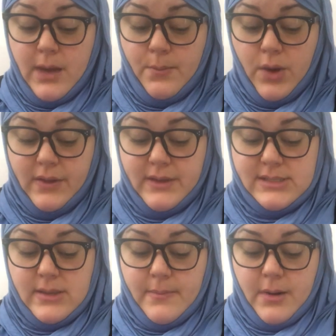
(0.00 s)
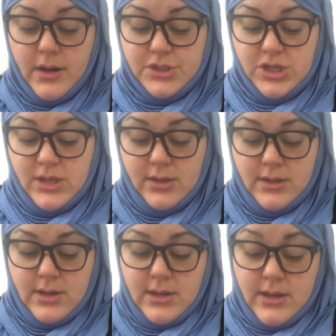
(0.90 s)
pointless, pongy,
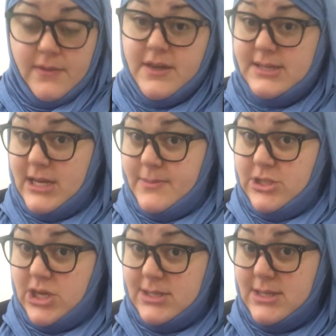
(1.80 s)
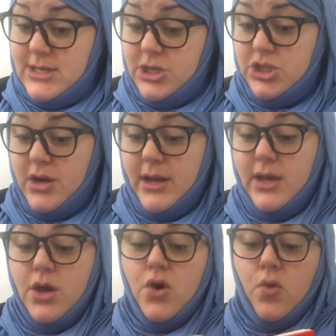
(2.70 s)
this had to be checked in the dictionary,
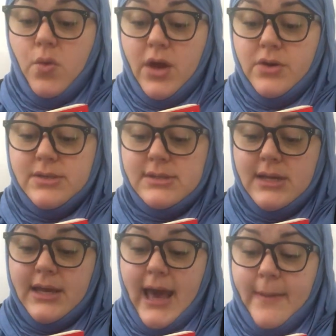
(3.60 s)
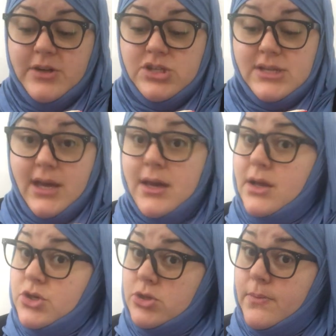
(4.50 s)
wrinkles, cabbage sick,
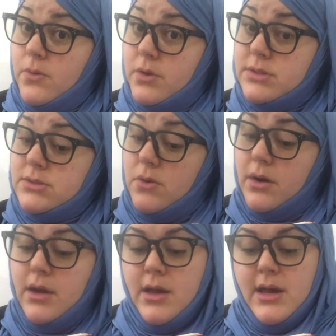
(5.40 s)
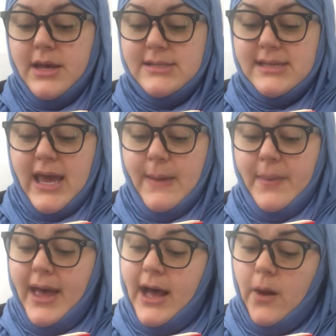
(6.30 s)
triple word score, escape,
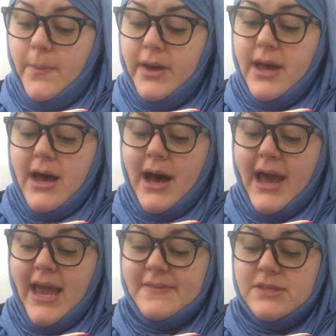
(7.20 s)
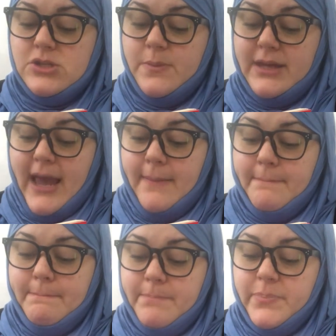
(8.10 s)
help, I hate the stupid game.
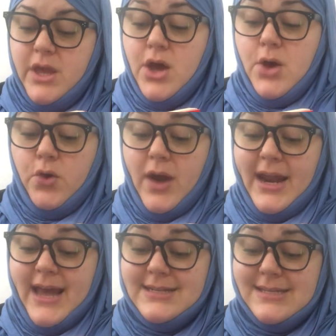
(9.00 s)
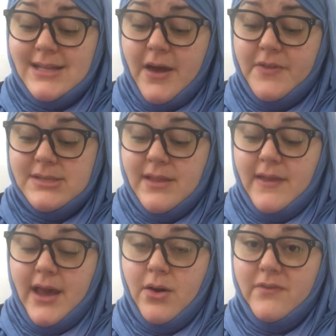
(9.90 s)
Granny had disallowed this on
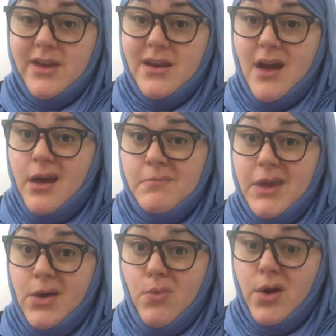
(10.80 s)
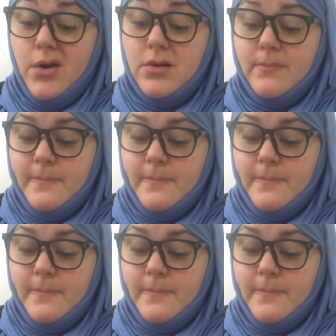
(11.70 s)
the count of it not being a word.